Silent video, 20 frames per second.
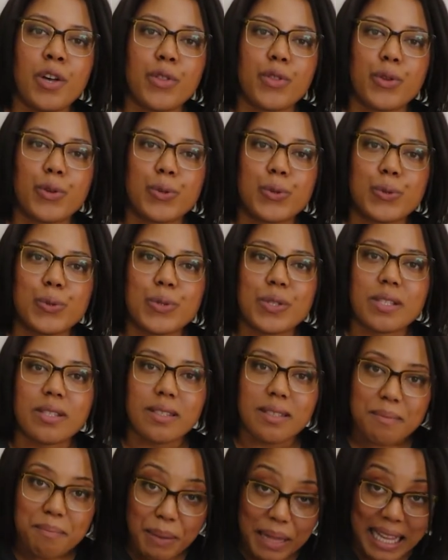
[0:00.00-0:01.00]

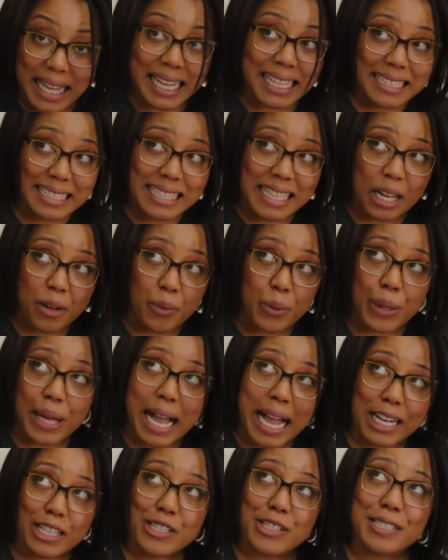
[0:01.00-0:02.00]
those plants that will
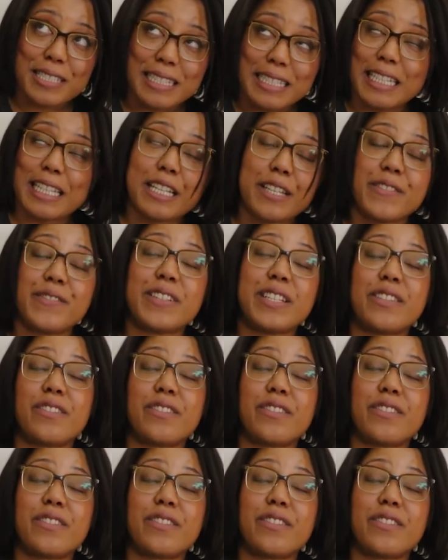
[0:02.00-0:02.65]
actually live